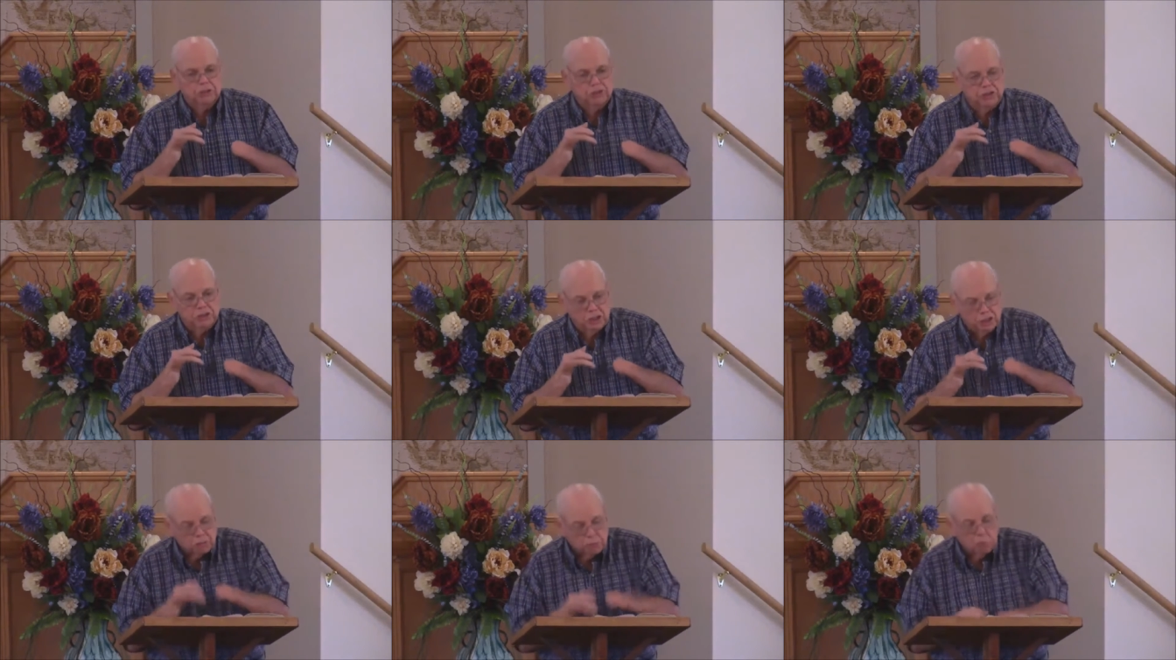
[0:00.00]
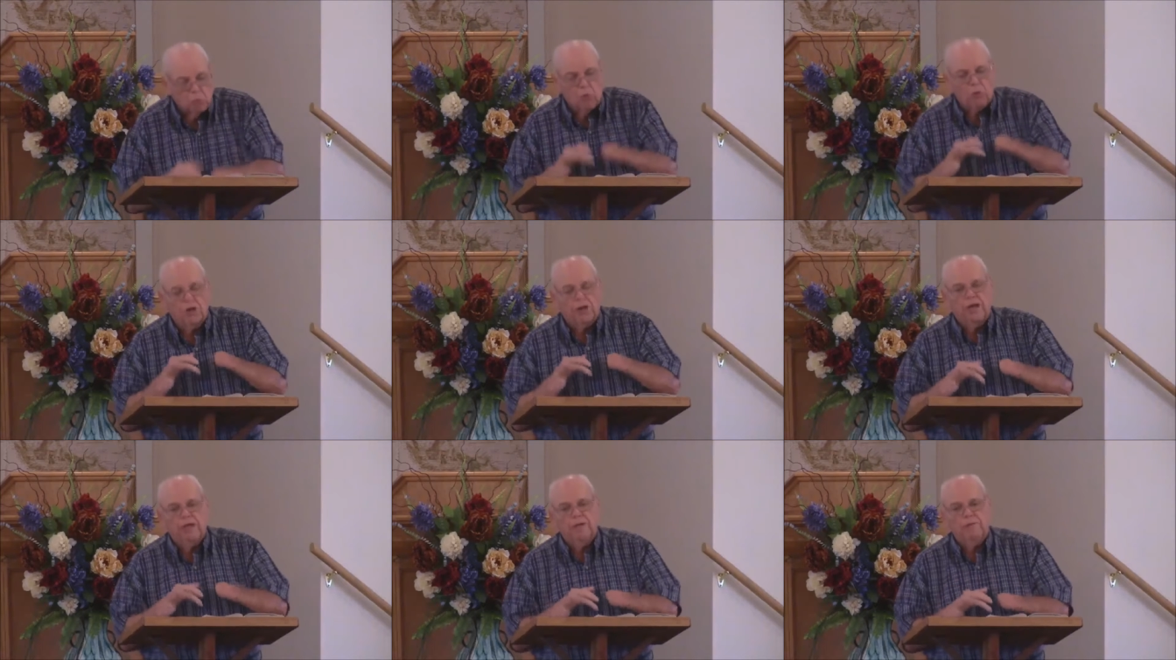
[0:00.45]
this
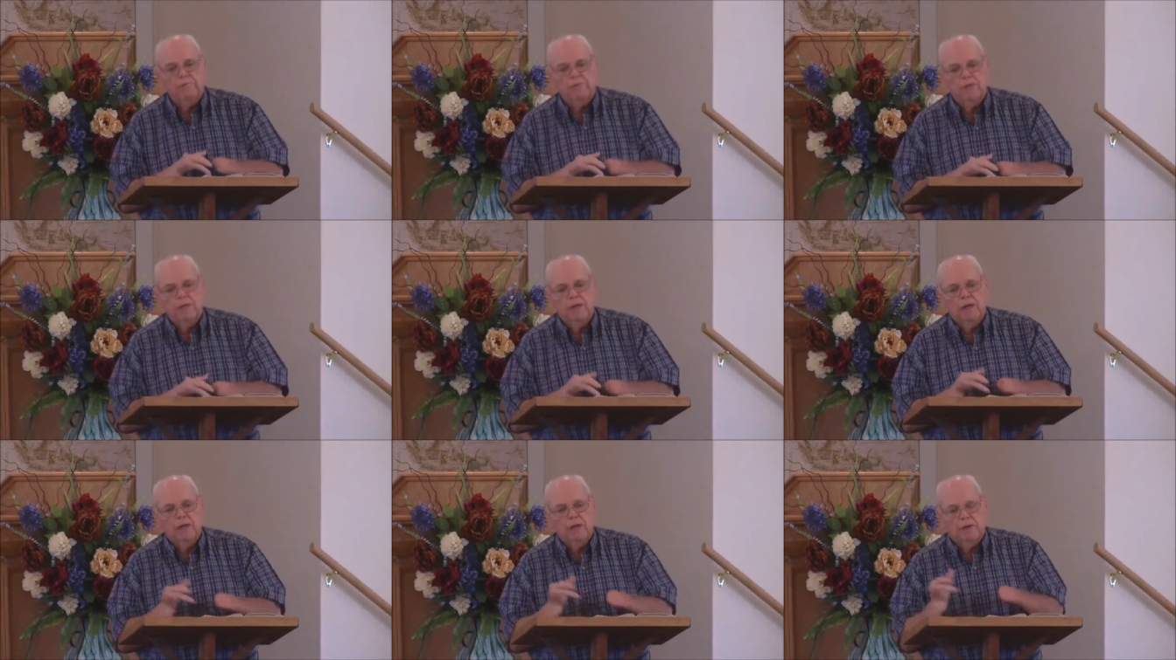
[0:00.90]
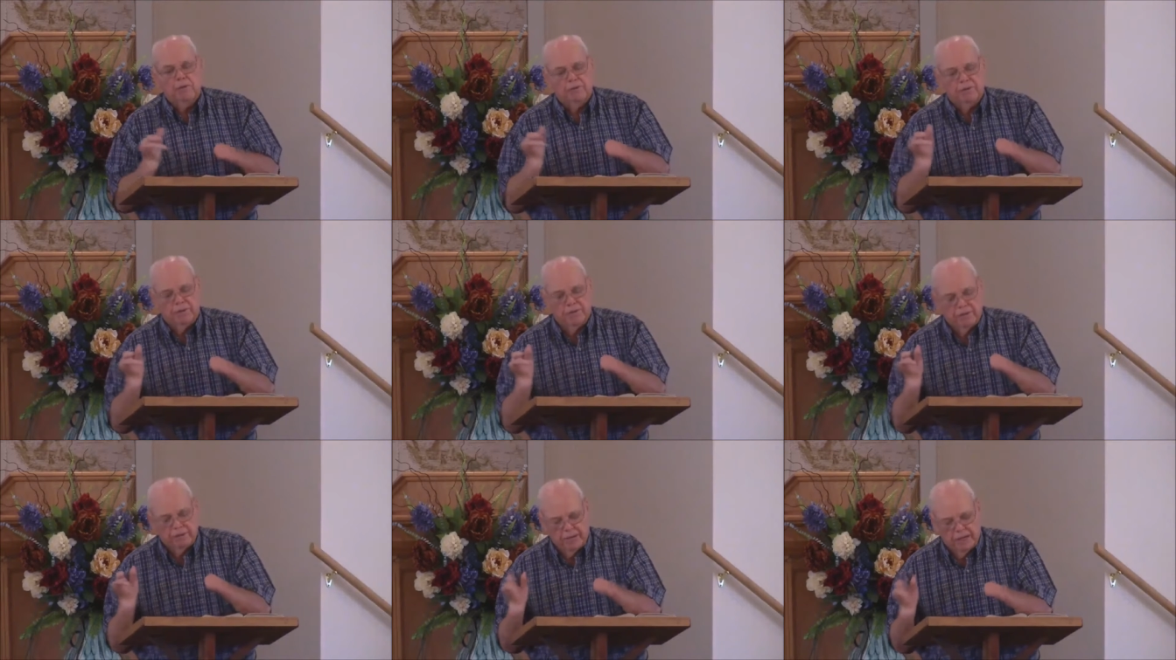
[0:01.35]
morning,"
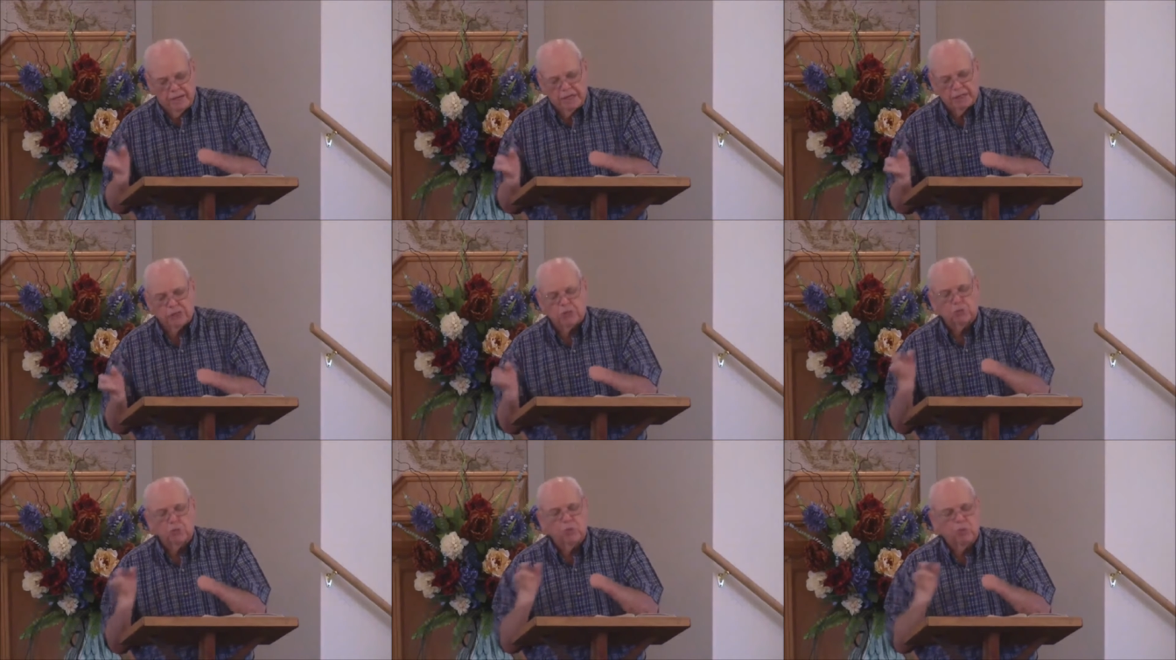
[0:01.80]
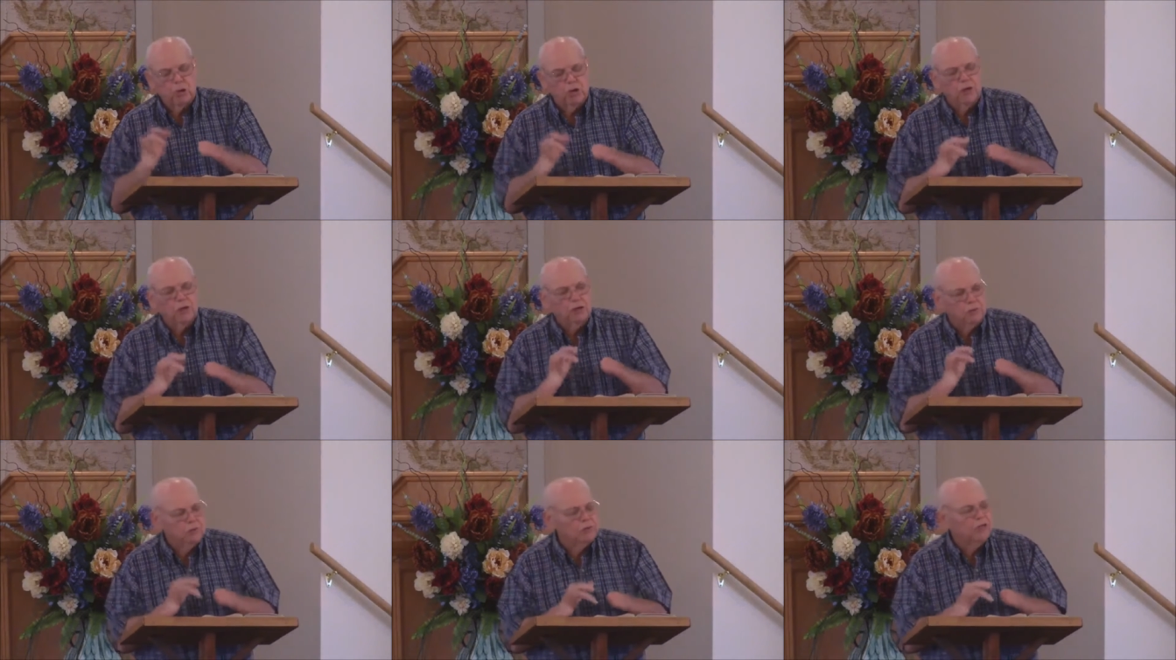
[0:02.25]
then that's what
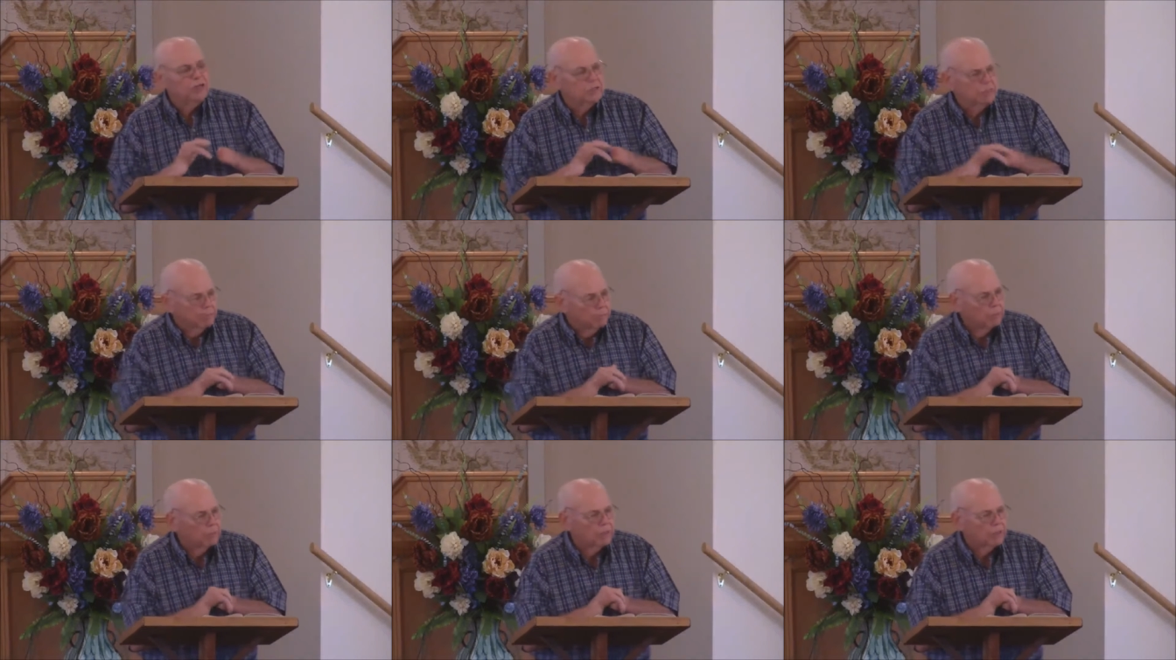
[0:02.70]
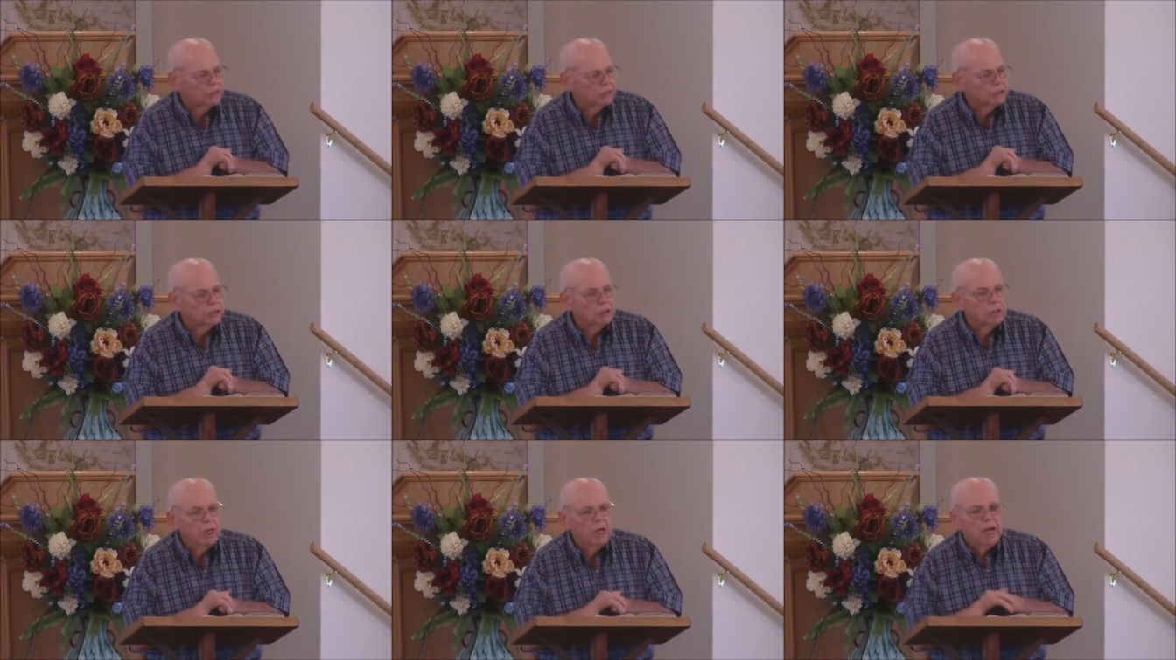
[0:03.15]
you need to
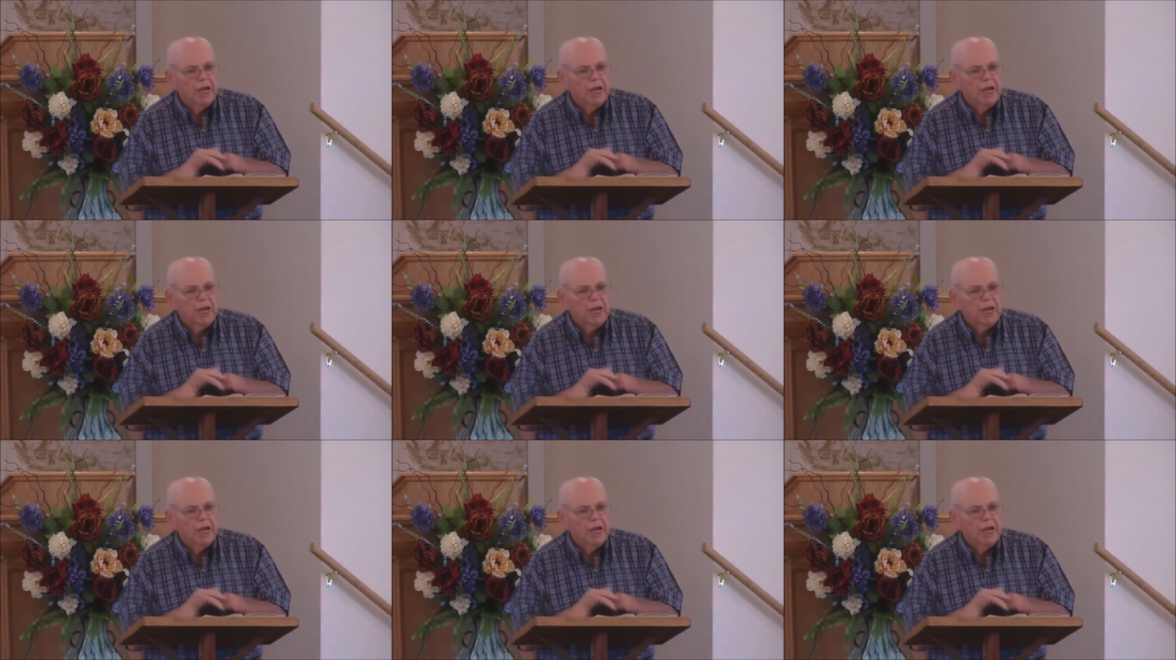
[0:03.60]
preach,